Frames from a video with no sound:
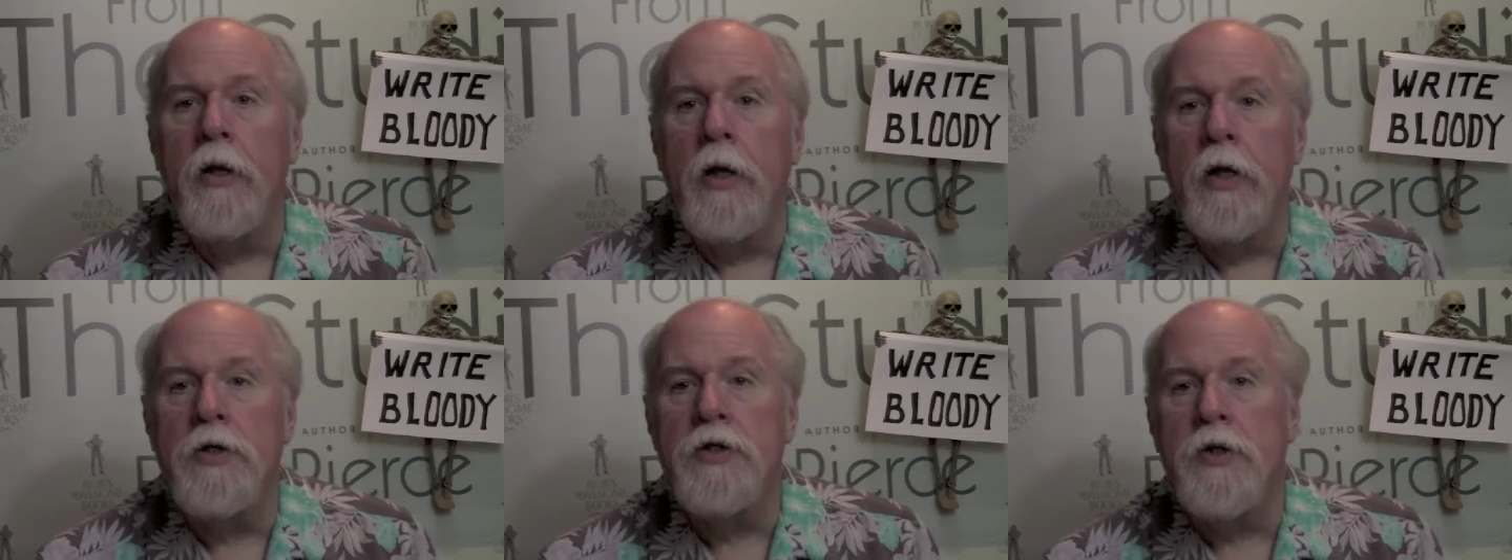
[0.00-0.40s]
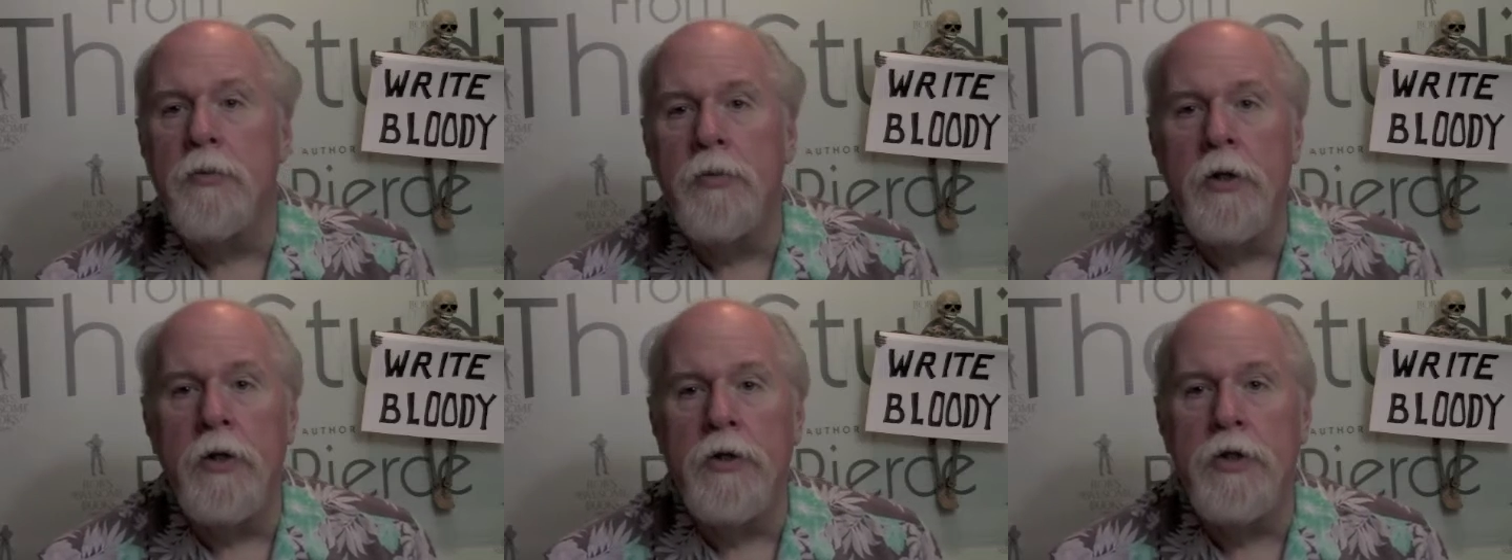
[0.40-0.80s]
That's the
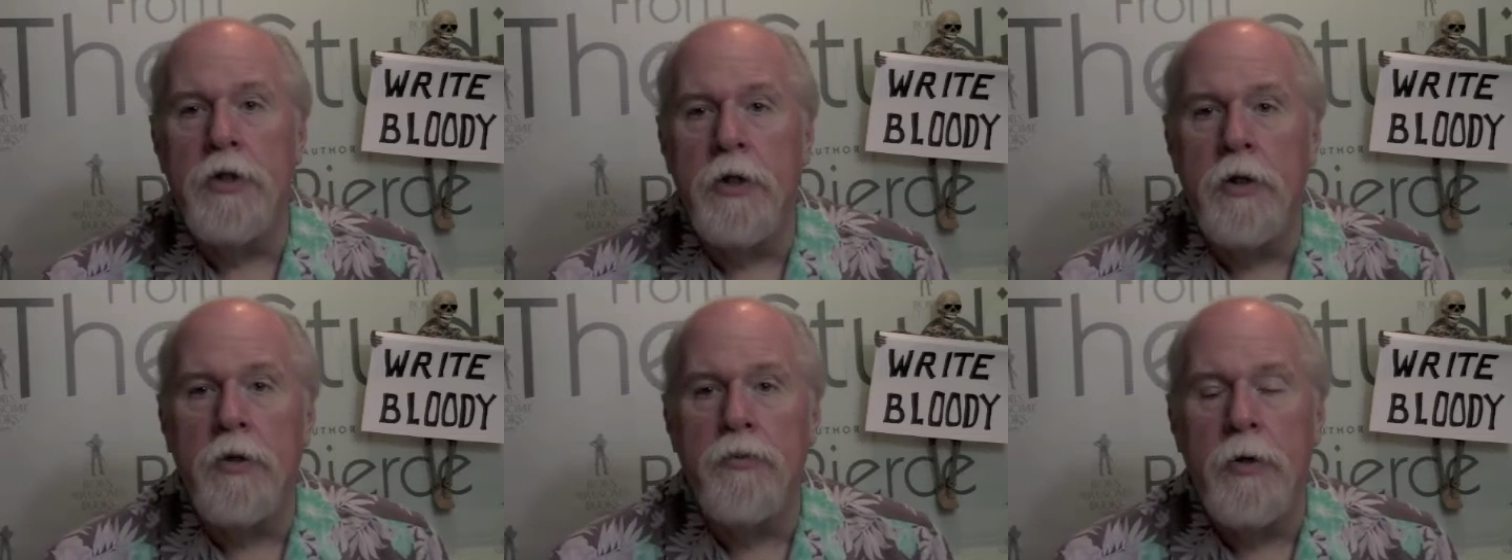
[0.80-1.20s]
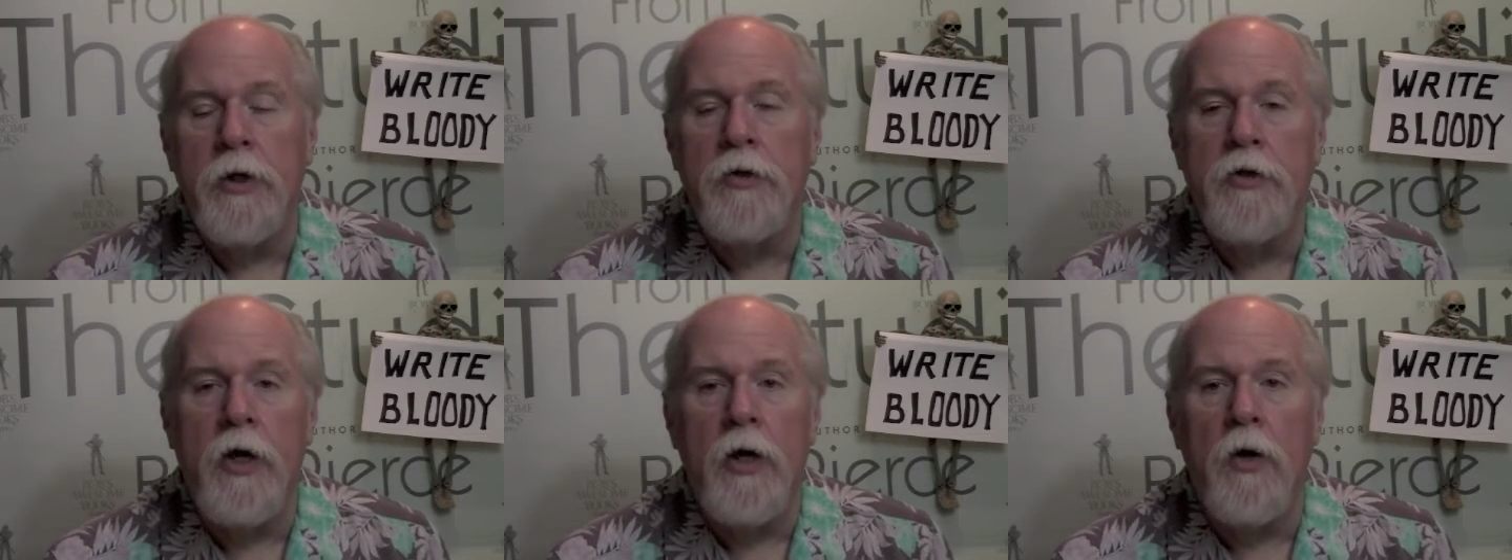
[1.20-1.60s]
big
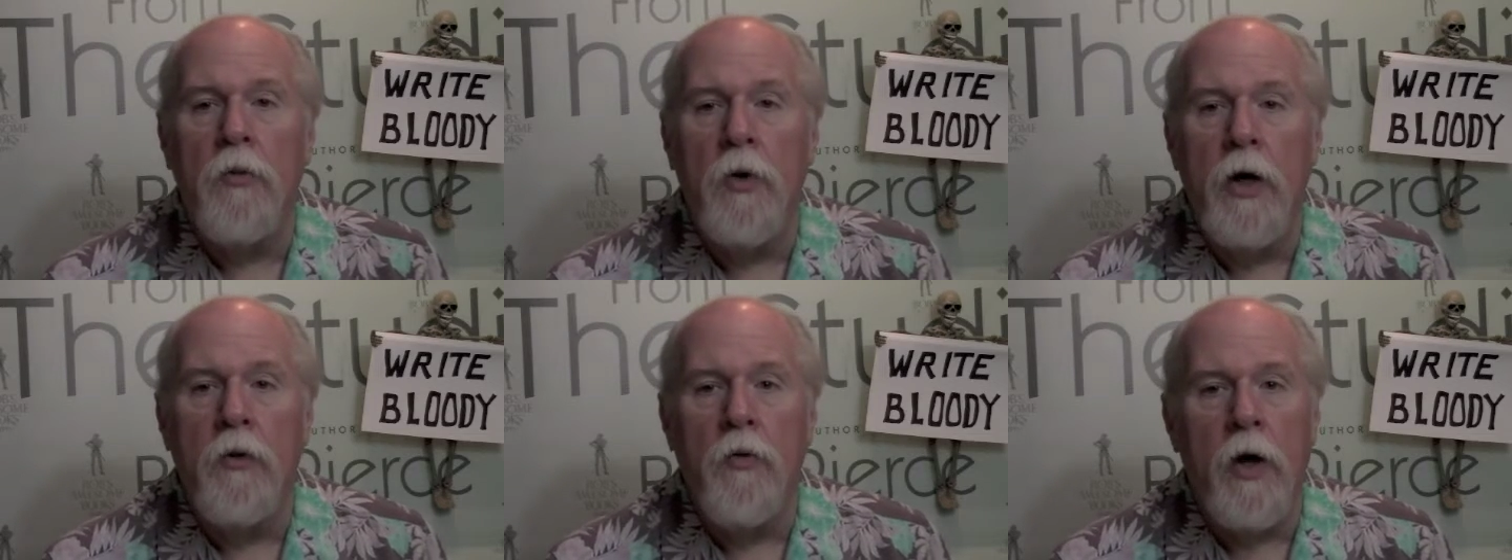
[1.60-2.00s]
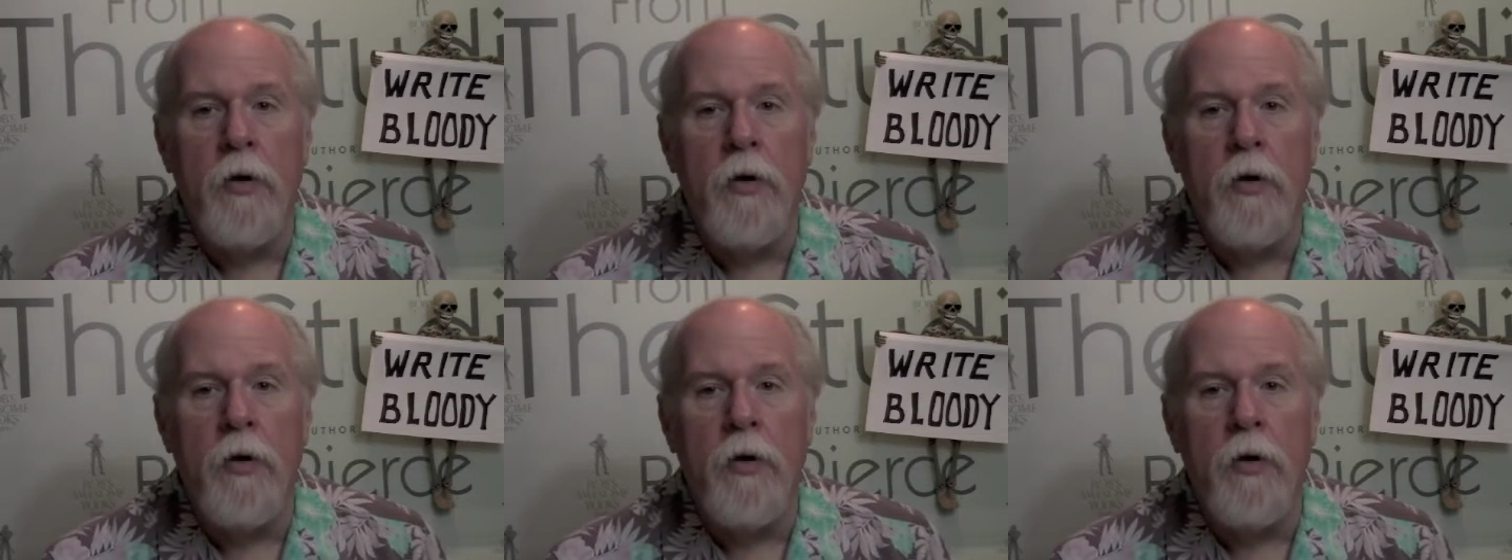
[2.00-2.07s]
takeaway.